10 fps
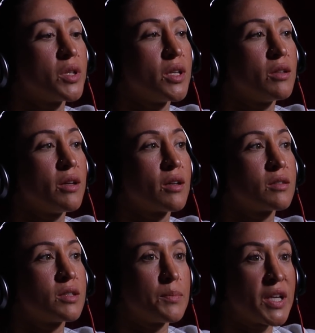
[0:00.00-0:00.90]
really like
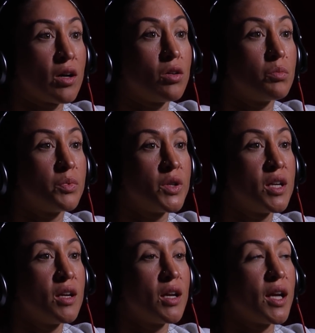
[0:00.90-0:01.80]
accept help.
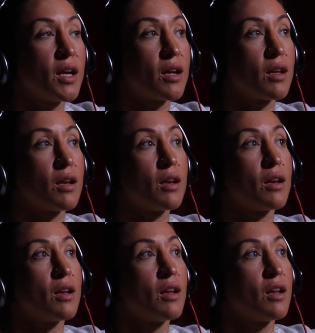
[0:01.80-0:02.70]

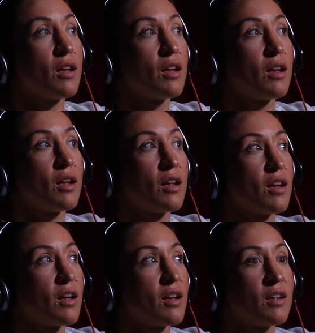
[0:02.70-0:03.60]
And
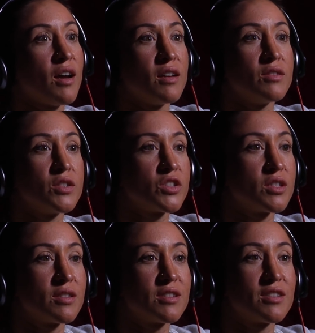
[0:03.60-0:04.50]
yeah, it
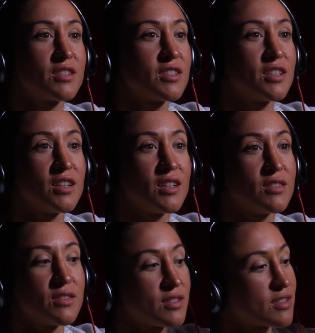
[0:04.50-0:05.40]

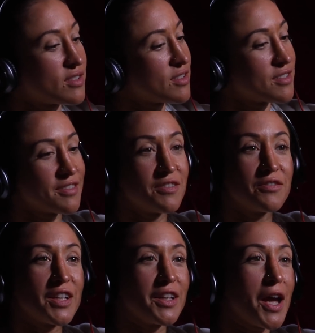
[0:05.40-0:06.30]
was
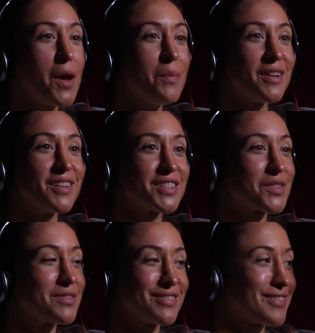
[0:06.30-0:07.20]
finally happened, and it's
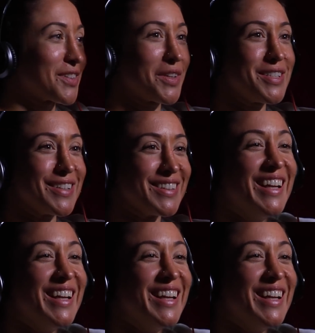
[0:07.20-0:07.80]
crazy.